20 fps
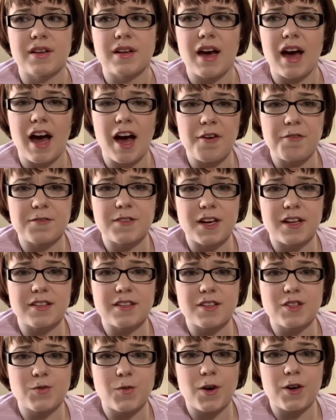I've done
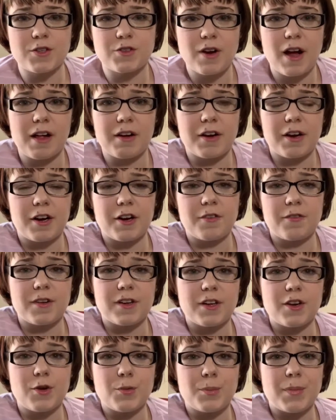this for a trial or error
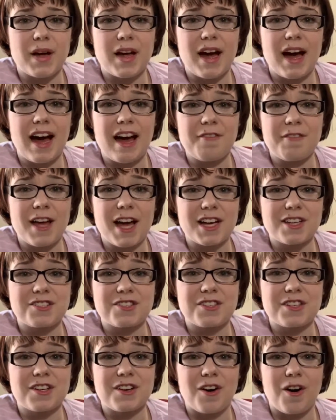video, but I've
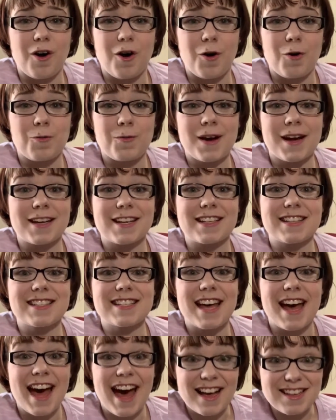actually already
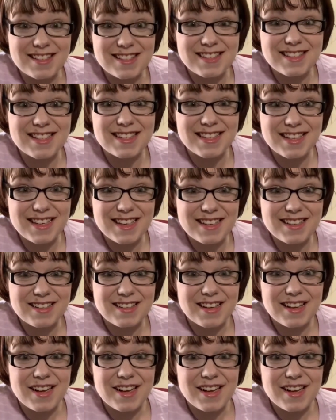tested it.